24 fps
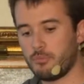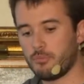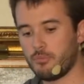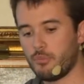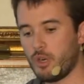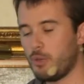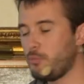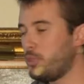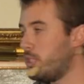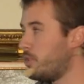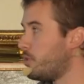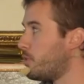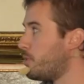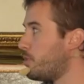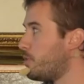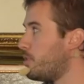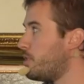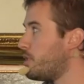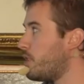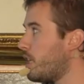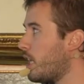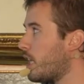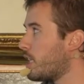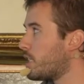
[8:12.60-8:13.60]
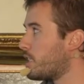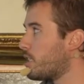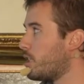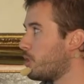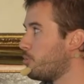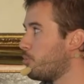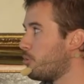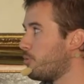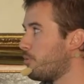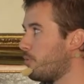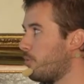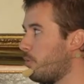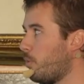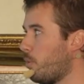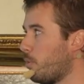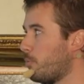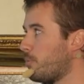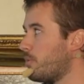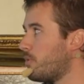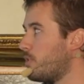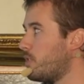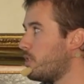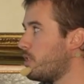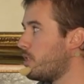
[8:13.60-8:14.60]
Robinhood actually
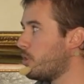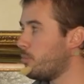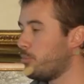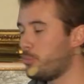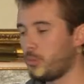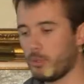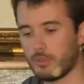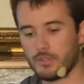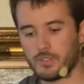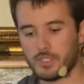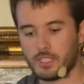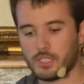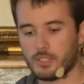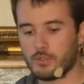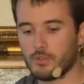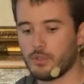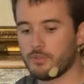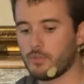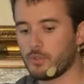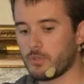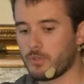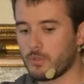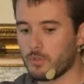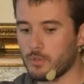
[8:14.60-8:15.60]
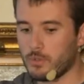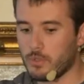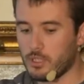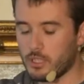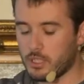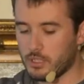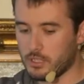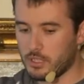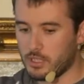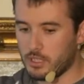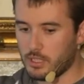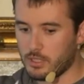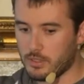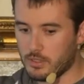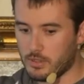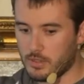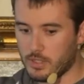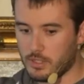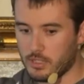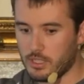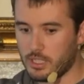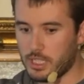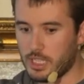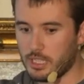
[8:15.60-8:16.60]
performs the POSIX traversal on
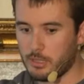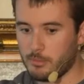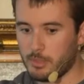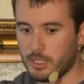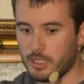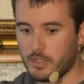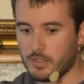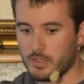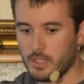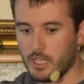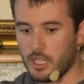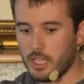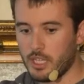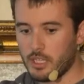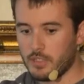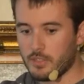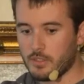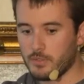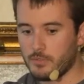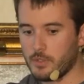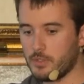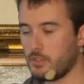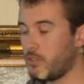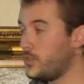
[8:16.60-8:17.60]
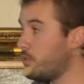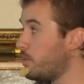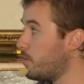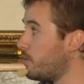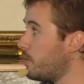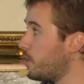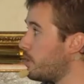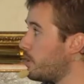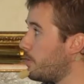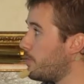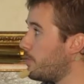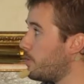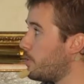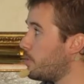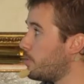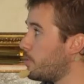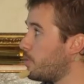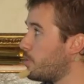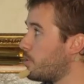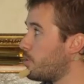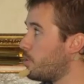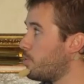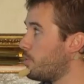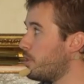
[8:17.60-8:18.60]
such a database. So first, if
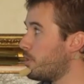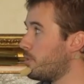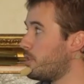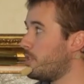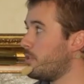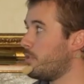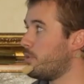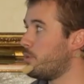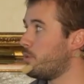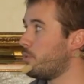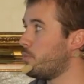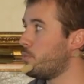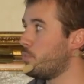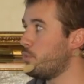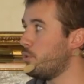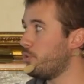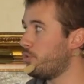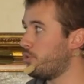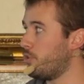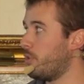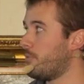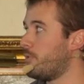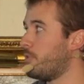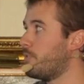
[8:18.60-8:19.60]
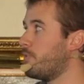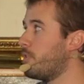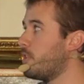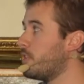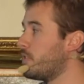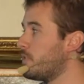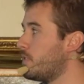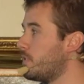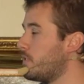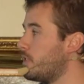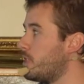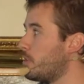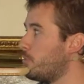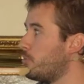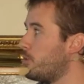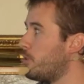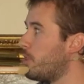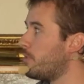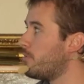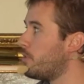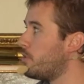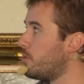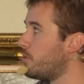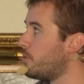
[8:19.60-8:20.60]
you query the root of the file system, you
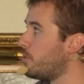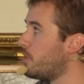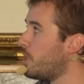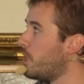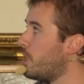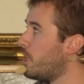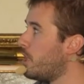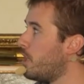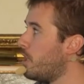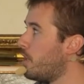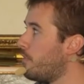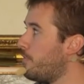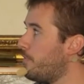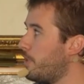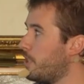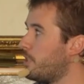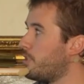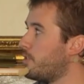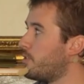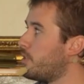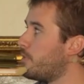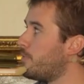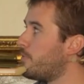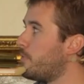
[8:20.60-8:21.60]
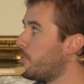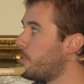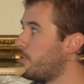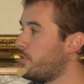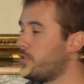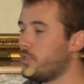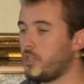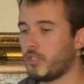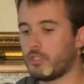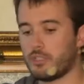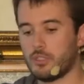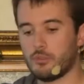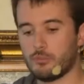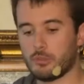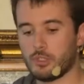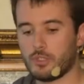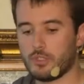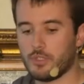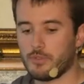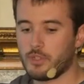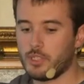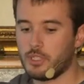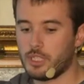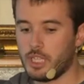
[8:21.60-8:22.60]
have to fetch the first
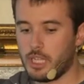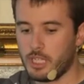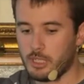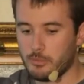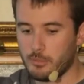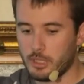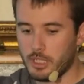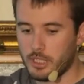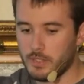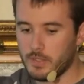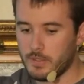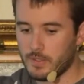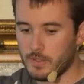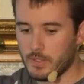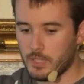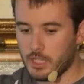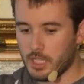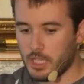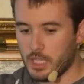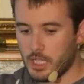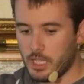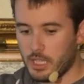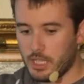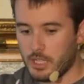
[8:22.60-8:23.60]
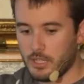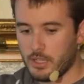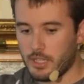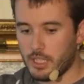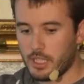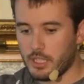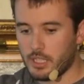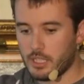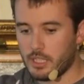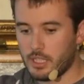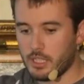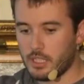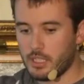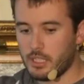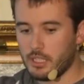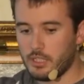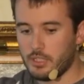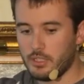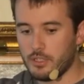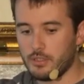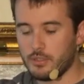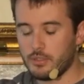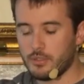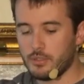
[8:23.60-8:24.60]
document of the database. Then
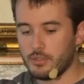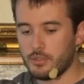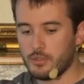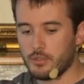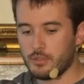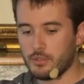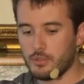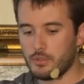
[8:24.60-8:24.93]
you